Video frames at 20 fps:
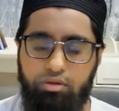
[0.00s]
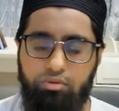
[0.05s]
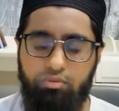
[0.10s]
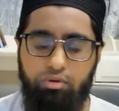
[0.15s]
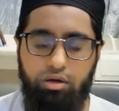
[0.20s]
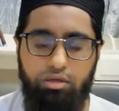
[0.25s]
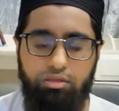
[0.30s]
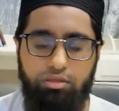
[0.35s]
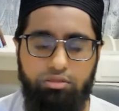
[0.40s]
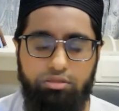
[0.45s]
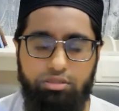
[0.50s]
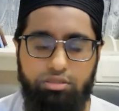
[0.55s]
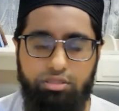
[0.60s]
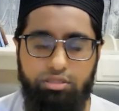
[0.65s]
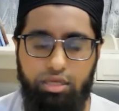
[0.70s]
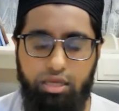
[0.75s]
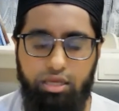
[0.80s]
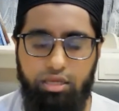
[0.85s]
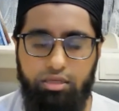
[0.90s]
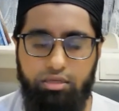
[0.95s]
we want to
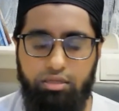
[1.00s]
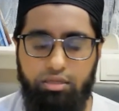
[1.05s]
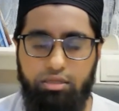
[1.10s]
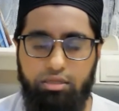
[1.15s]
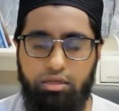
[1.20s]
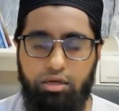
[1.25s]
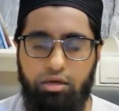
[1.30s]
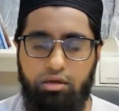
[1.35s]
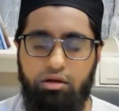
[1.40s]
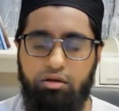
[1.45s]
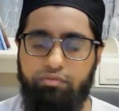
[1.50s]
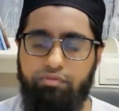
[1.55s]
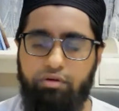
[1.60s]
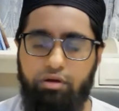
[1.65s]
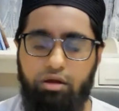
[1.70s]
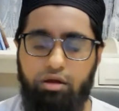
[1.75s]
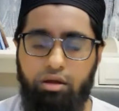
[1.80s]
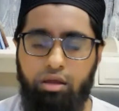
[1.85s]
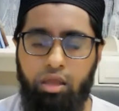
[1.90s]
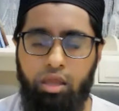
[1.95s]
stand in
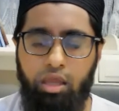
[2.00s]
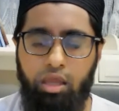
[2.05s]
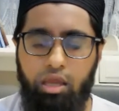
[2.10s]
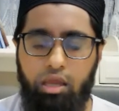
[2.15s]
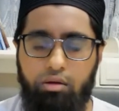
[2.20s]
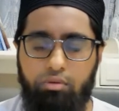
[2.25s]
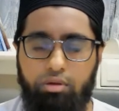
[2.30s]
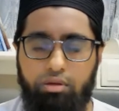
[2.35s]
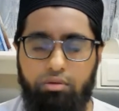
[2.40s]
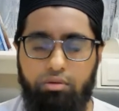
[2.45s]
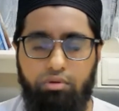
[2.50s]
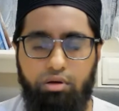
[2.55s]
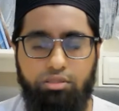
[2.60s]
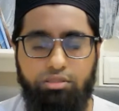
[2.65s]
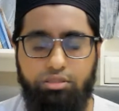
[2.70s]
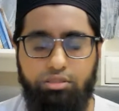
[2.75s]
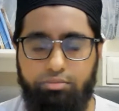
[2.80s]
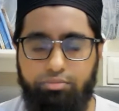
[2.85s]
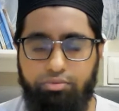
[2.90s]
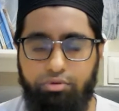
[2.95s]
Arafah and we
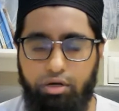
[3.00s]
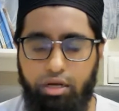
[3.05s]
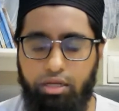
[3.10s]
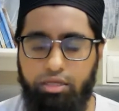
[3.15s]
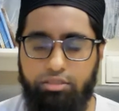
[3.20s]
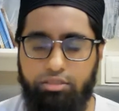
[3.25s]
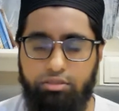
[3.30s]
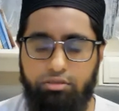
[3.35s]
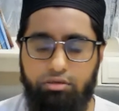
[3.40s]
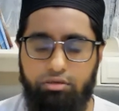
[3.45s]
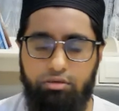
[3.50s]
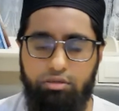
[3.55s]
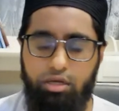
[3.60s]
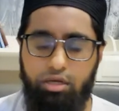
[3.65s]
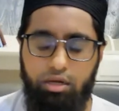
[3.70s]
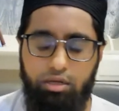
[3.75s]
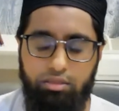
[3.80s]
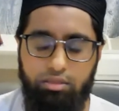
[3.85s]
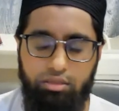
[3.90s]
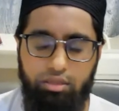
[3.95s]
want to pray to you,
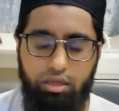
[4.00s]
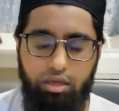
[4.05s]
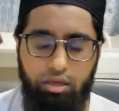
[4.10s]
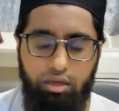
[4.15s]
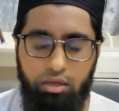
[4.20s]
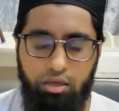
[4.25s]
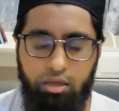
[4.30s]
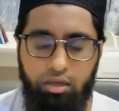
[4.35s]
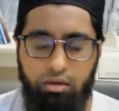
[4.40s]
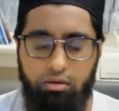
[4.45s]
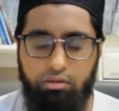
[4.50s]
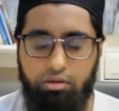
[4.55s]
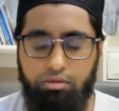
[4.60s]
Ya Allah.